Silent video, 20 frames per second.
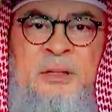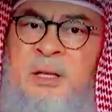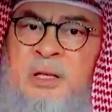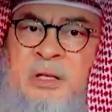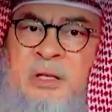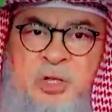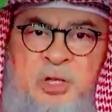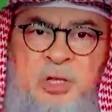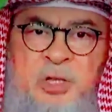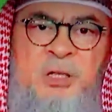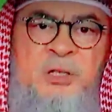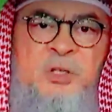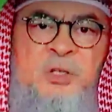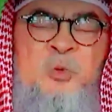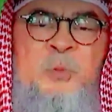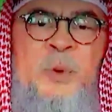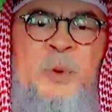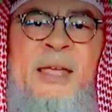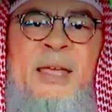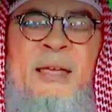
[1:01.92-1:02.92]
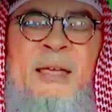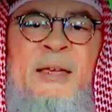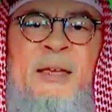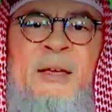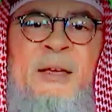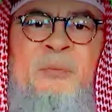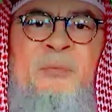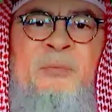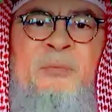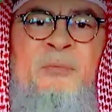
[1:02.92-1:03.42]
And she is obeying
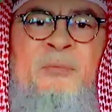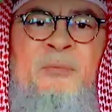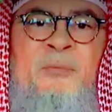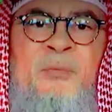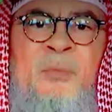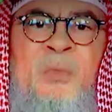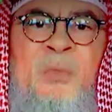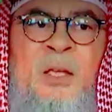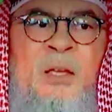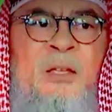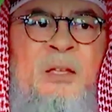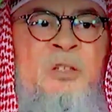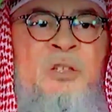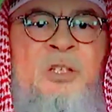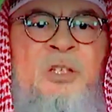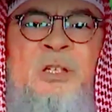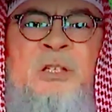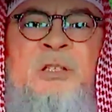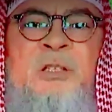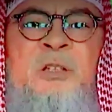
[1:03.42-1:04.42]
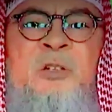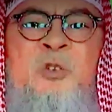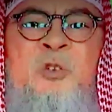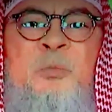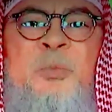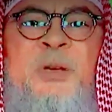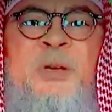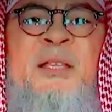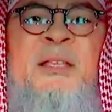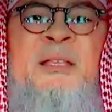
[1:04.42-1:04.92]
him. And she is an
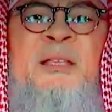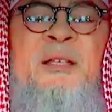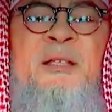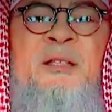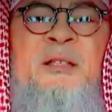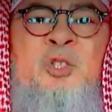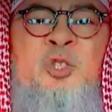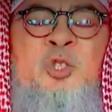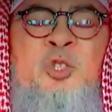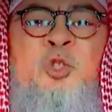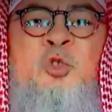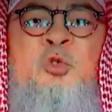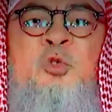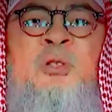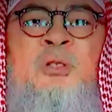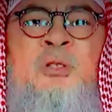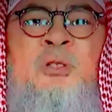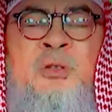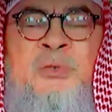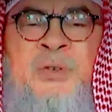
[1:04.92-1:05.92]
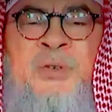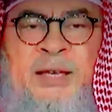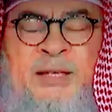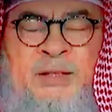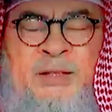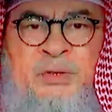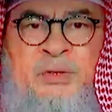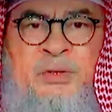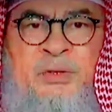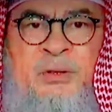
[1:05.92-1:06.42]
obedient student of
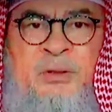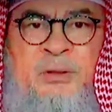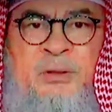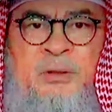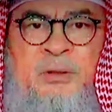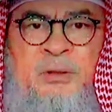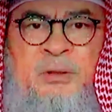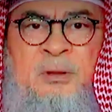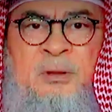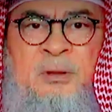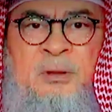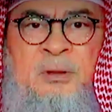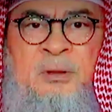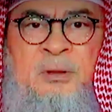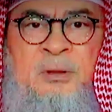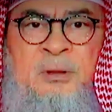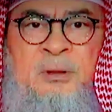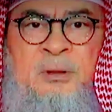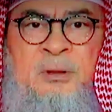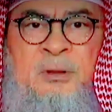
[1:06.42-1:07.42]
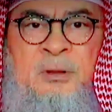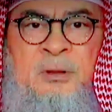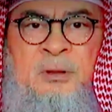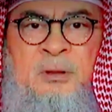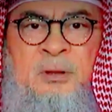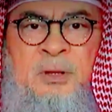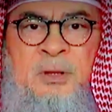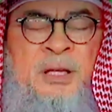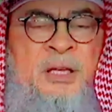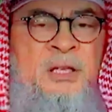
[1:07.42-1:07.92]
his.
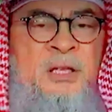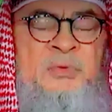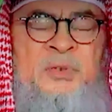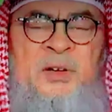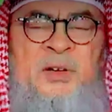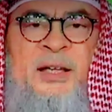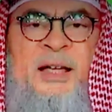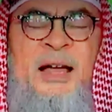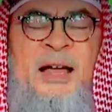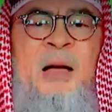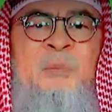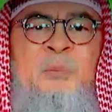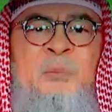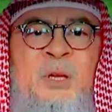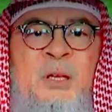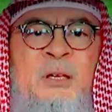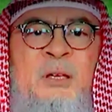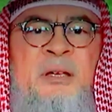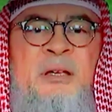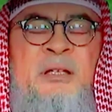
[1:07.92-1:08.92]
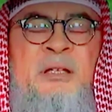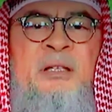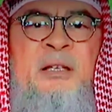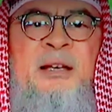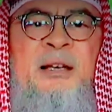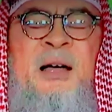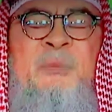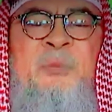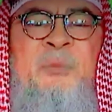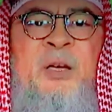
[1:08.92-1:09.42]
He's very happy. He's
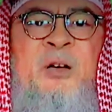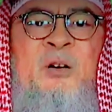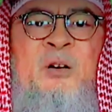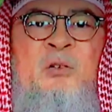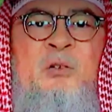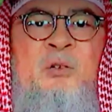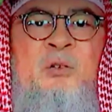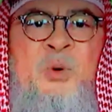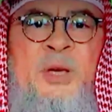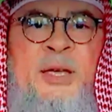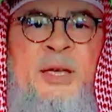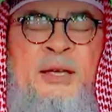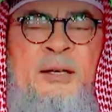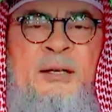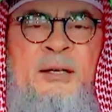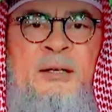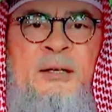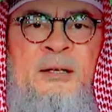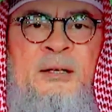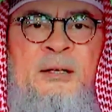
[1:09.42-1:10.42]
clapping all the way